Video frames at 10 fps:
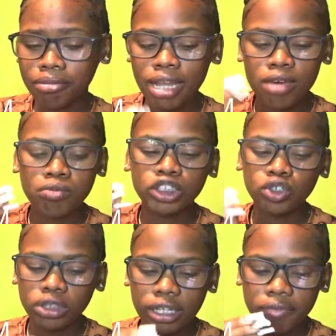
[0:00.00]
Like, my
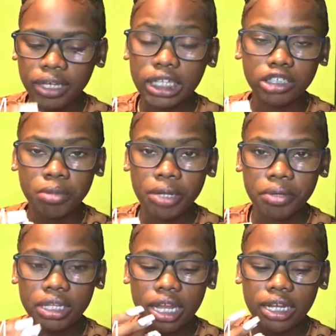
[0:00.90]
totally forget to make
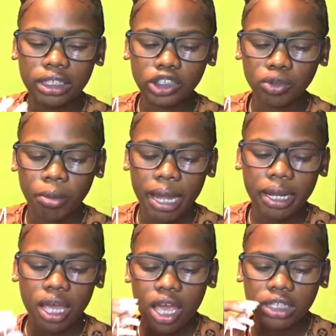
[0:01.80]
read, and that's too bad.
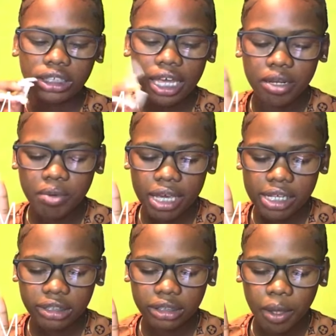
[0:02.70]
So
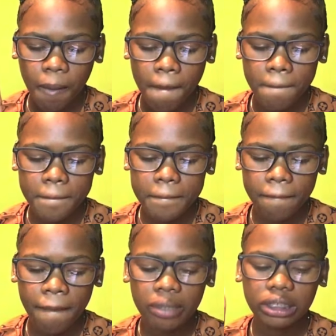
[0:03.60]
anyways,
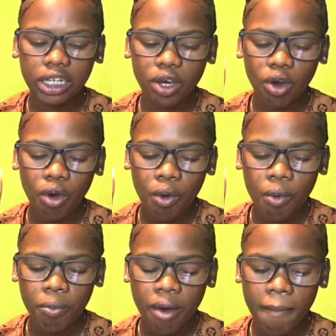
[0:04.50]
my mama tell you
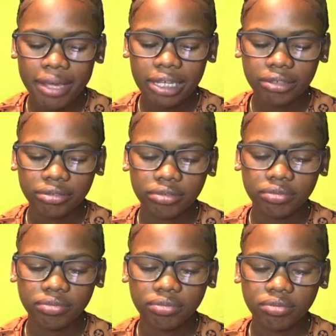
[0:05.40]
what me
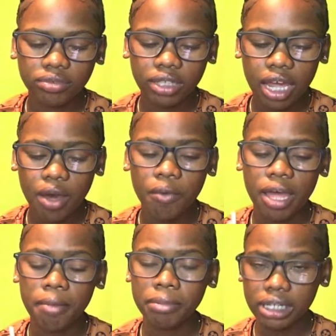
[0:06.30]
can't,
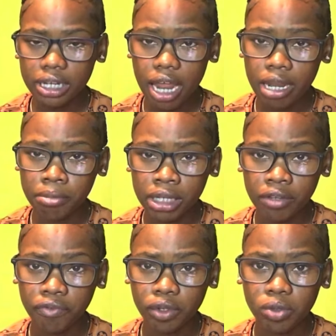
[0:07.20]
well, my did add a
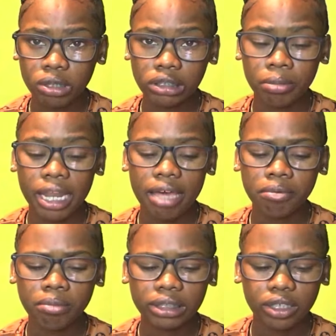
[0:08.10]
meaningful quote to my life.
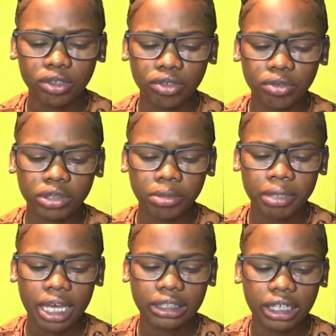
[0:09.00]
I'm telling you no, so I
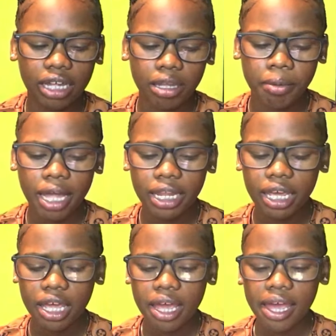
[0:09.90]
can't take out that party.
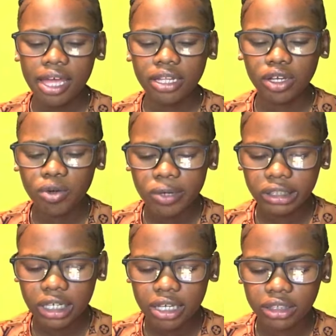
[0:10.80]
The quote
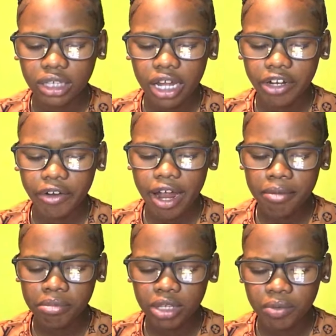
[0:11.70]
is, God grant
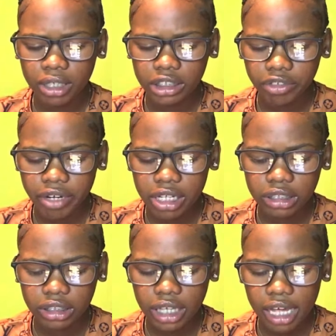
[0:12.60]
me with a serenity
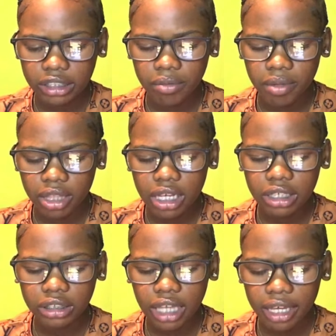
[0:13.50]
to accept the
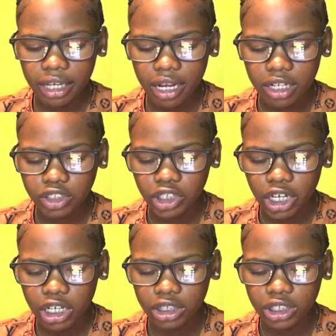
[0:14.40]
things I cannot
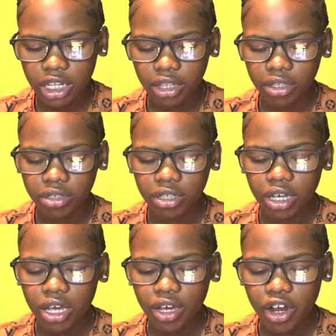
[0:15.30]
change and the
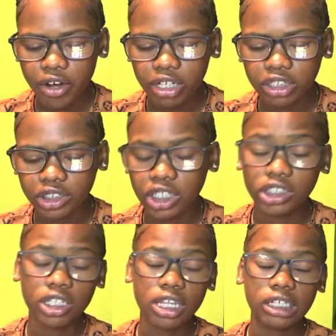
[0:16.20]
courage to change
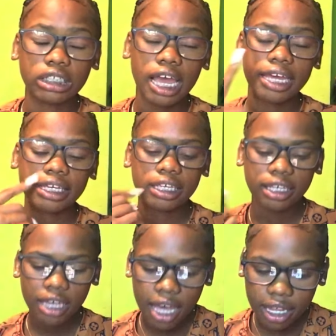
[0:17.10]
the things I
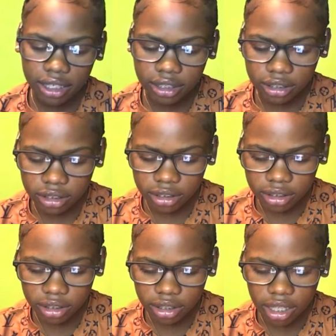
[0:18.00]
can
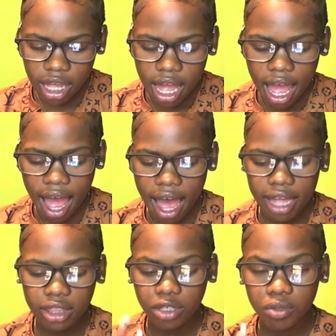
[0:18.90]

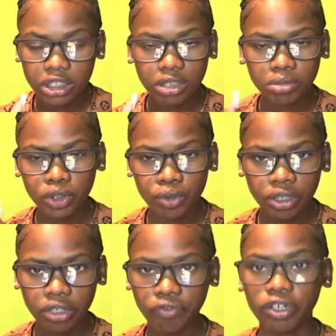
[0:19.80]
and the wisdom to know the
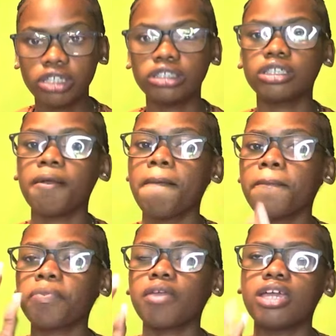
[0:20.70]
difference.
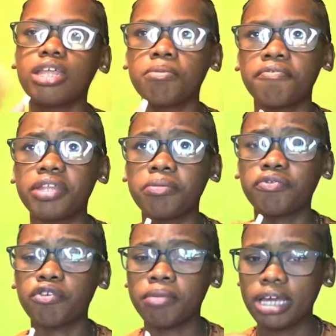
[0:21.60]
In my video
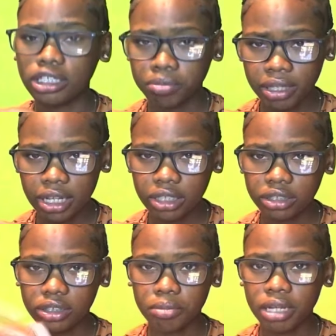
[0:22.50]
before, I explain that
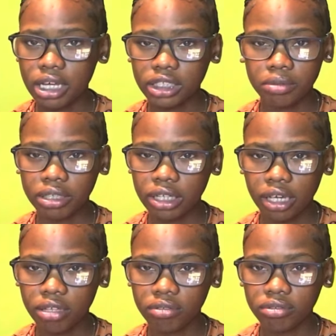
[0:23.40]
so I explain it
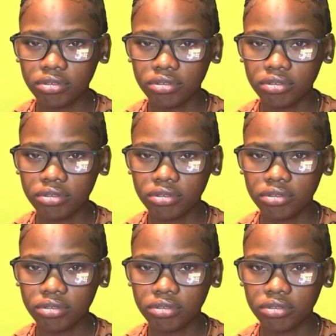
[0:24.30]
again.